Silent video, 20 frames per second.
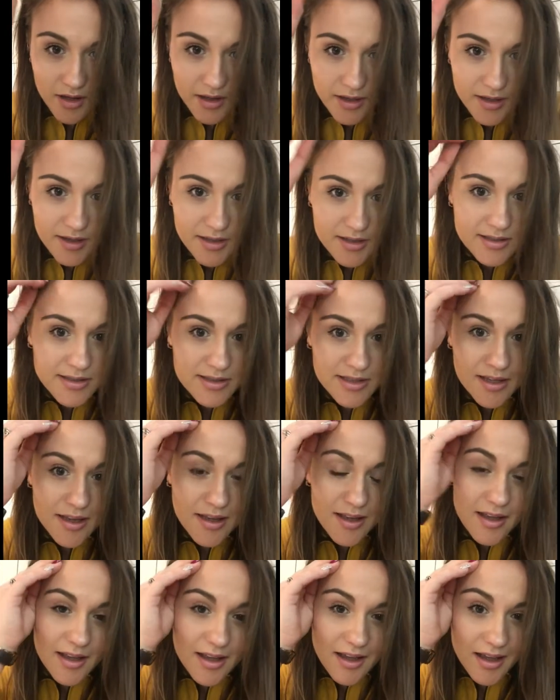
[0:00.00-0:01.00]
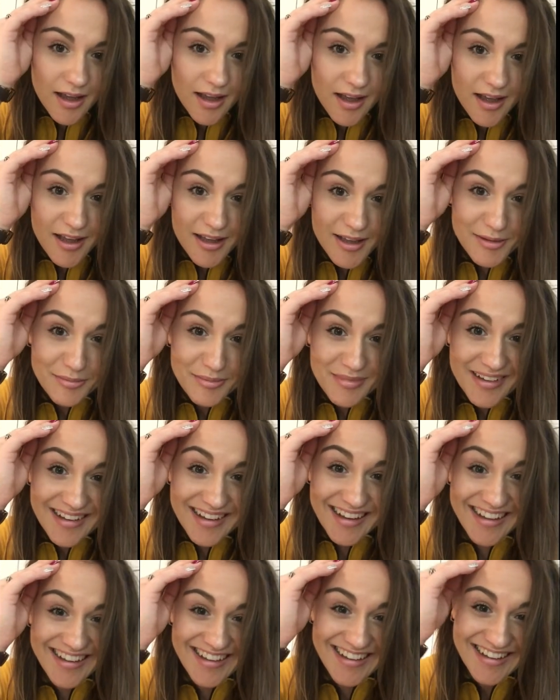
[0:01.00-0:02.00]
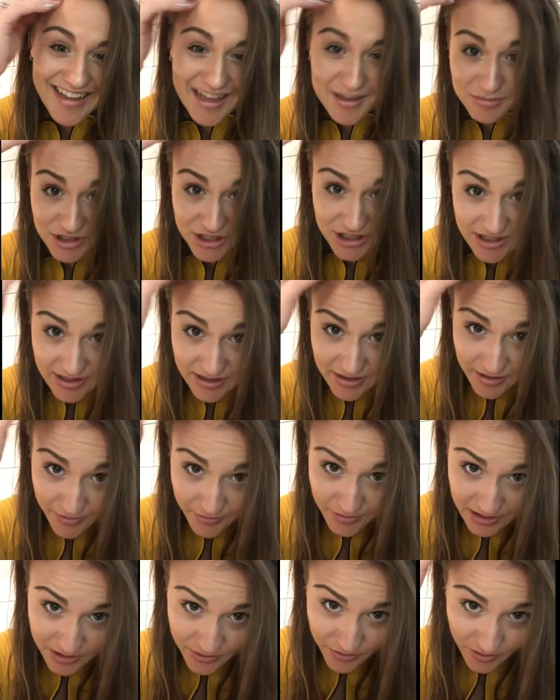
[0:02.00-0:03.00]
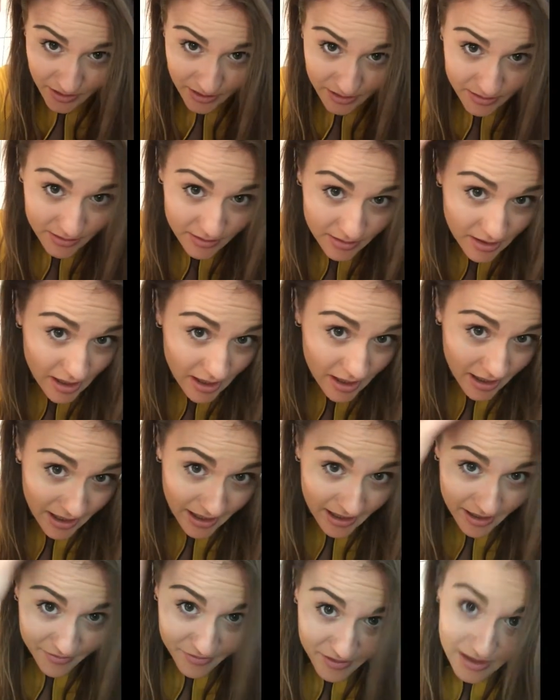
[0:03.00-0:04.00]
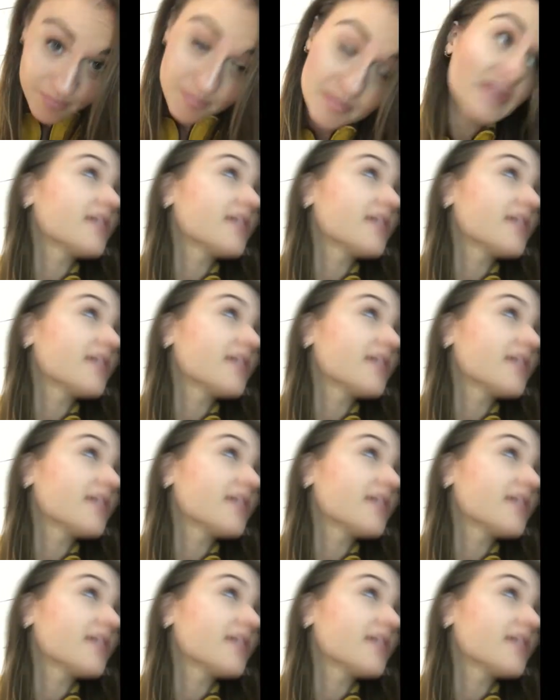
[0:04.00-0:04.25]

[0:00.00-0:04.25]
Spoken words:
Hi guys, I'm just in the restaurant. I have an